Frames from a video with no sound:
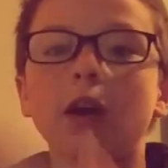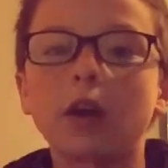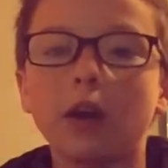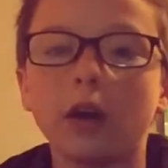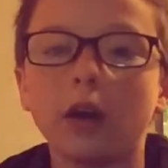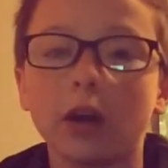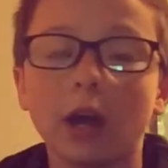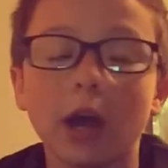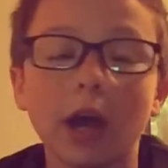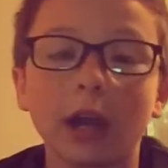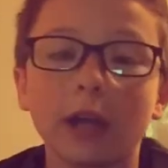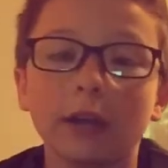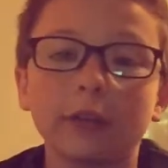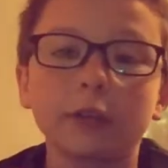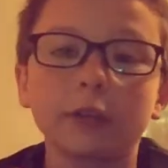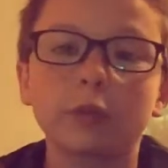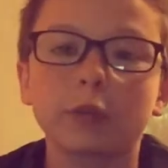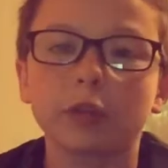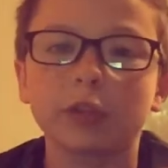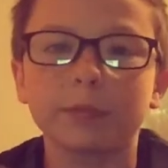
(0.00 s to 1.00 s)
uh,
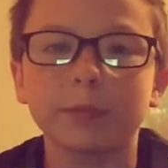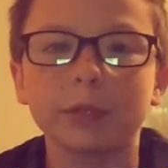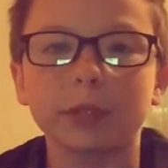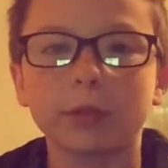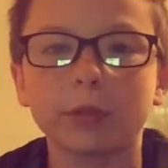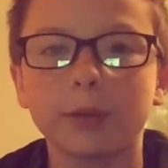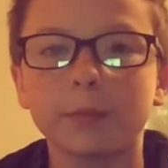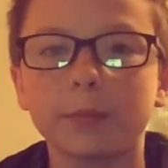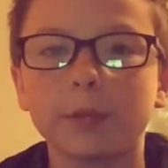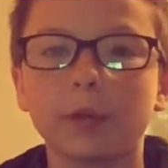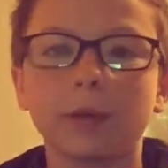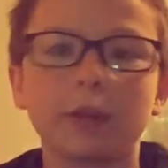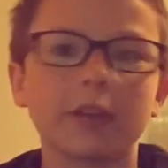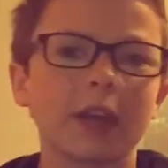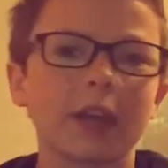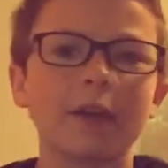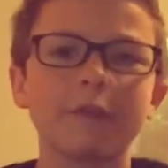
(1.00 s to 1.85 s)
had Krispy Kreme donuts.